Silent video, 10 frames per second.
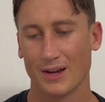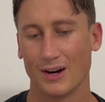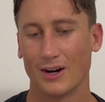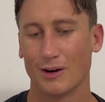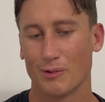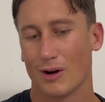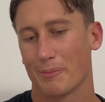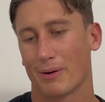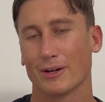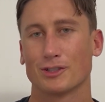well, I
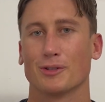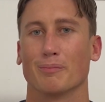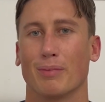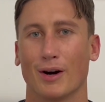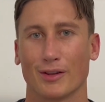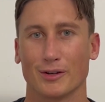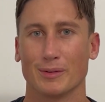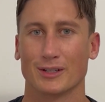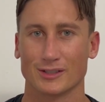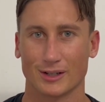probably shouldn't bother
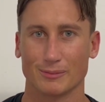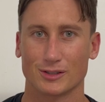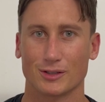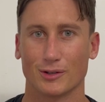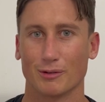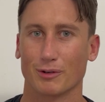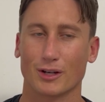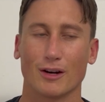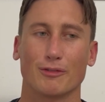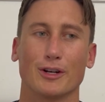because I'm still in
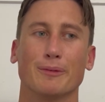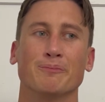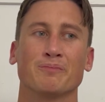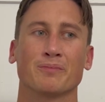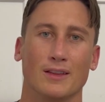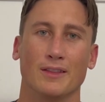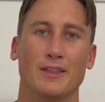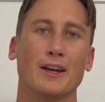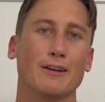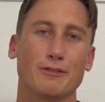recovery.
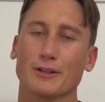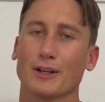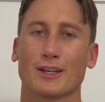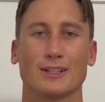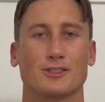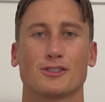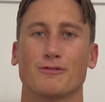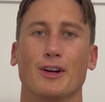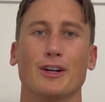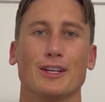Then I feel like it's just
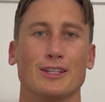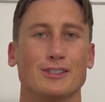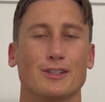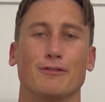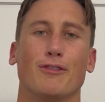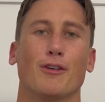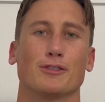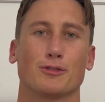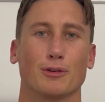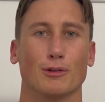very easy to fall
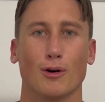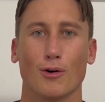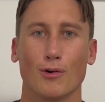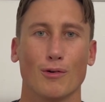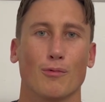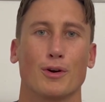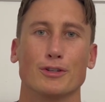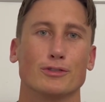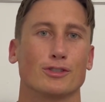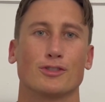into a lull where
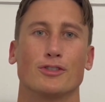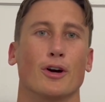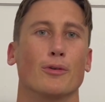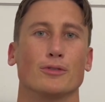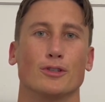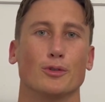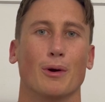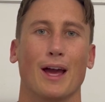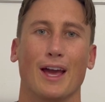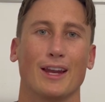you just don't
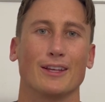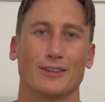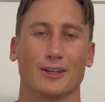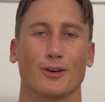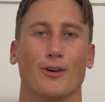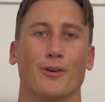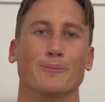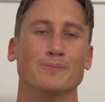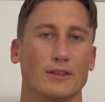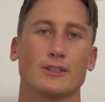do anything at all.
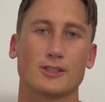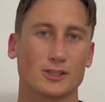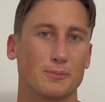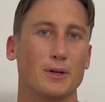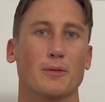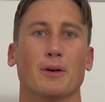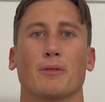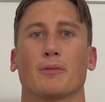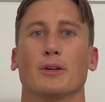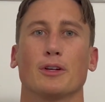This
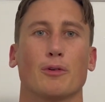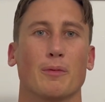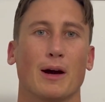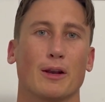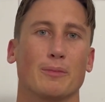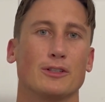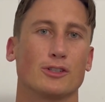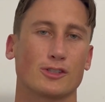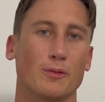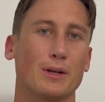experiment really reminded me
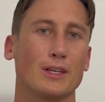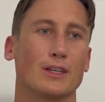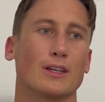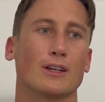just how many